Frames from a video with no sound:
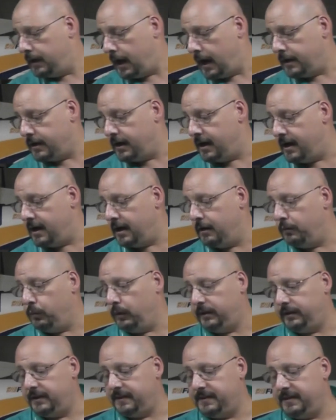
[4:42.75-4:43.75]
and you hit it
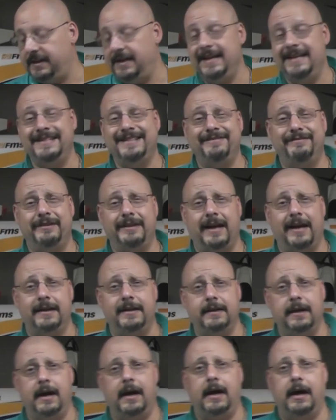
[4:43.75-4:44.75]
with this adhesive that
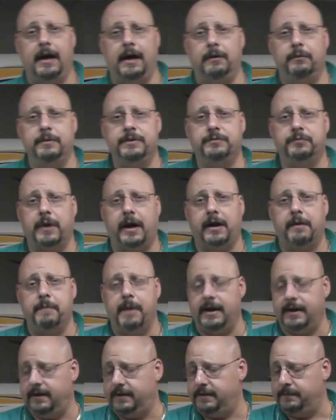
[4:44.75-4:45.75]
was
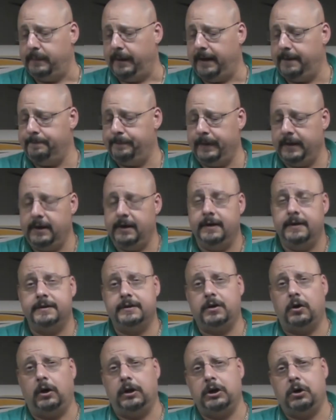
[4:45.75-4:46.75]
recommended to me.
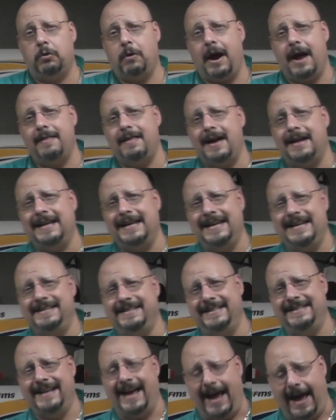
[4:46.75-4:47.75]
It's called Krylon
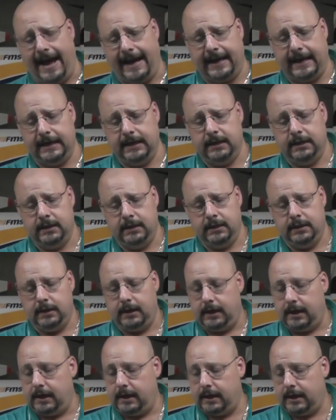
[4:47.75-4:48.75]
Easy Tack.
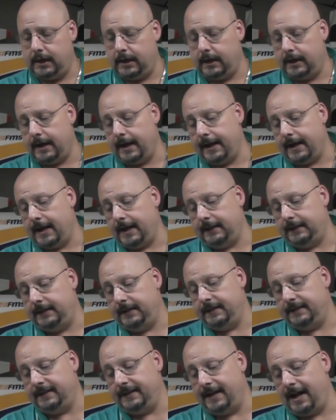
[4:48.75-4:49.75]
I got
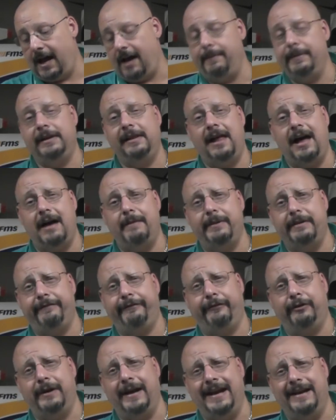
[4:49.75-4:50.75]
this at Hobby Lobby
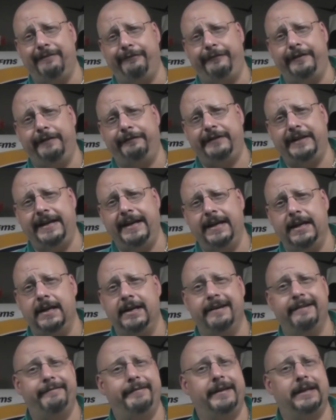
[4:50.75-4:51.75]
for $8.50.
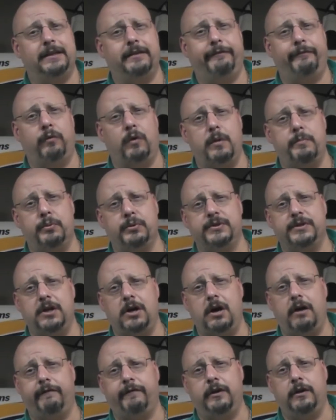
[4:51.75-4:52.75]
You get the 40%
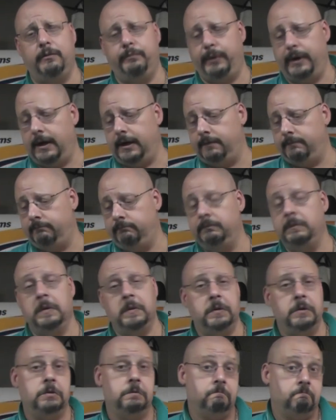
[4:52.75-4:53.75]
off coupon.
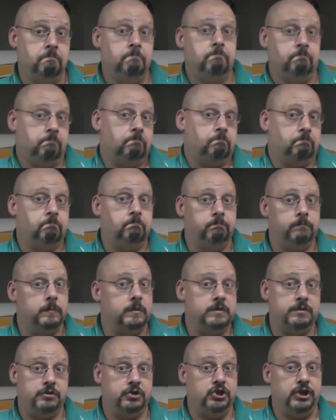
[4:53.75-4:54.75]

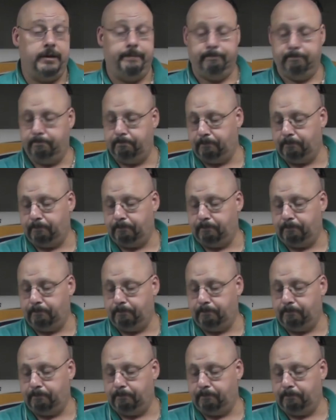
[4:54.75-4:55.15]
It's cheap.